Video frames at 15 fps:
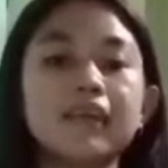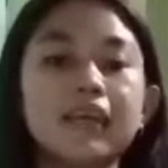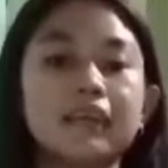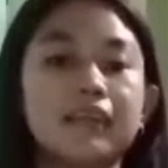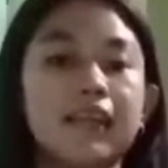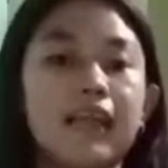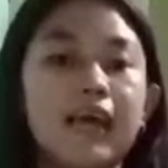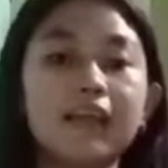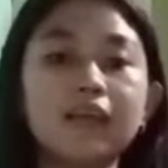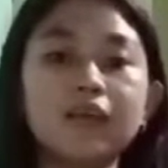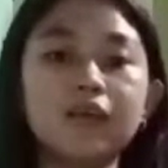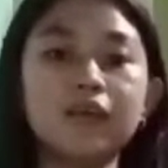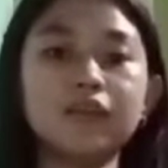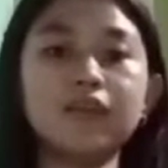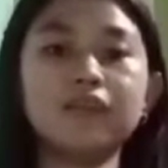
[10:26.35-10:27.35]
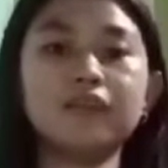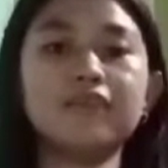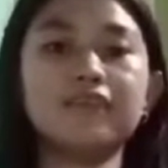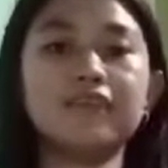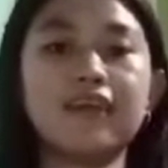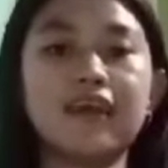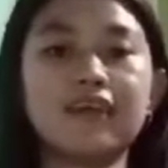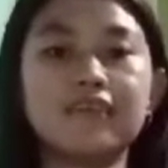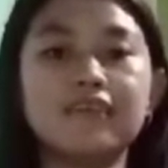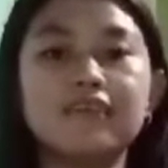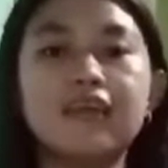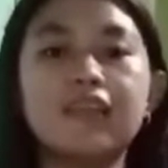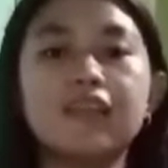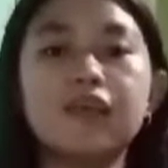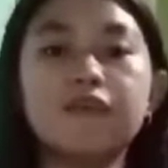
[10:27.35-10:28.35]
Atlano, to discuss
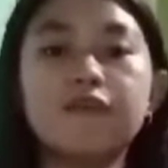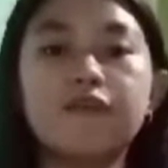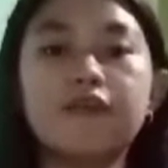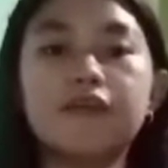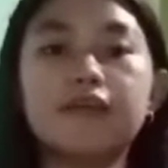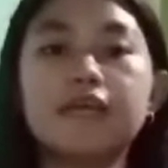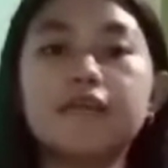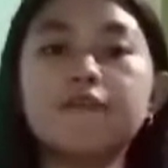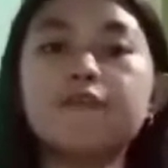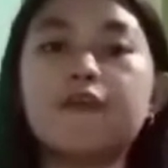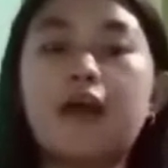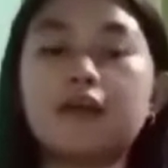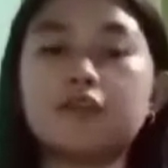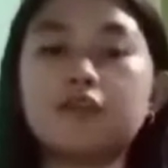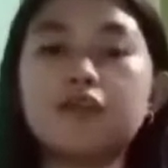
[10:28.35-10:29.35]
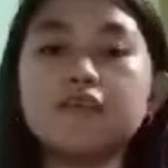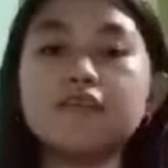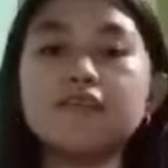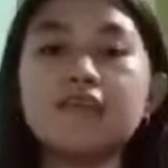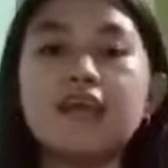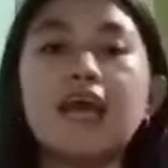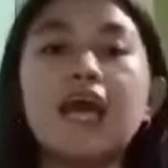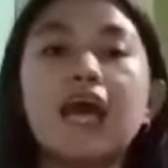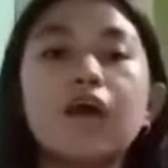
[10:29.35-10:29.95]
the different factors